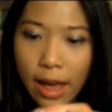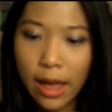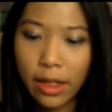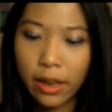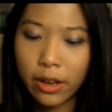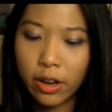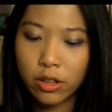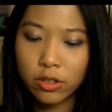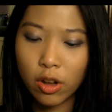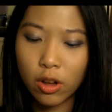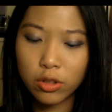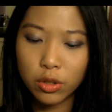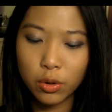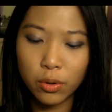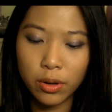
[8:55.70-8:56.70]
and there's
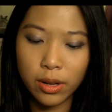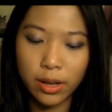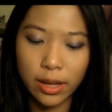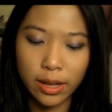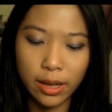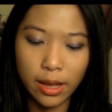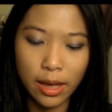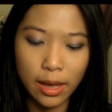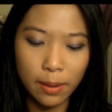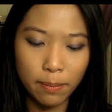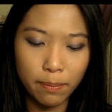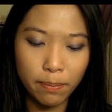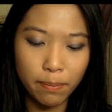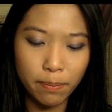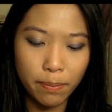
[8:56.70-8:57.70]
also like a
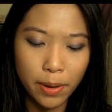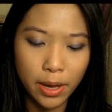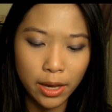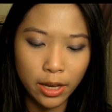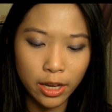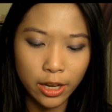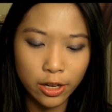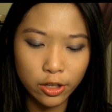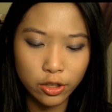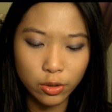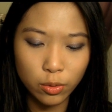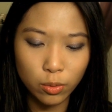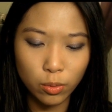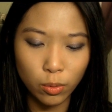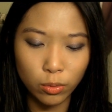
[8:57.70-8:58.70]
pinkish
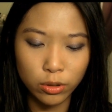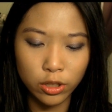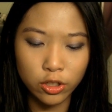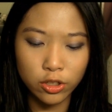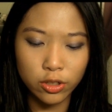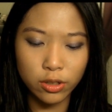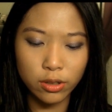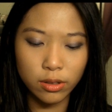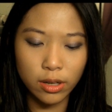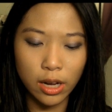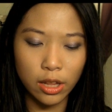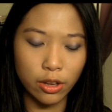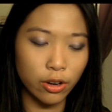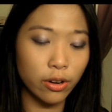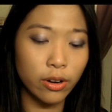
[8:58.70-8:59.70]
goldish
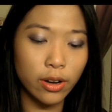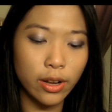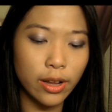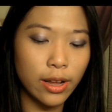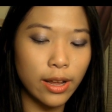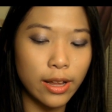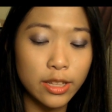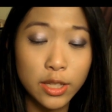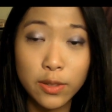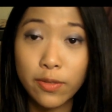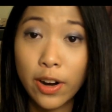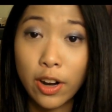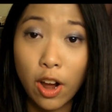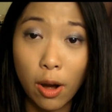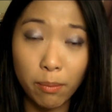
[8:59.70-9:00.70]
color. It's
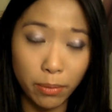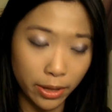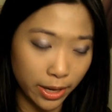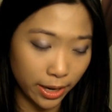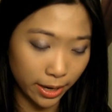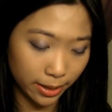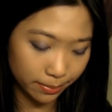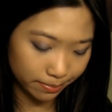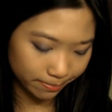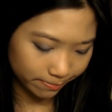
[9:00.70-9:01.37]
very complicated.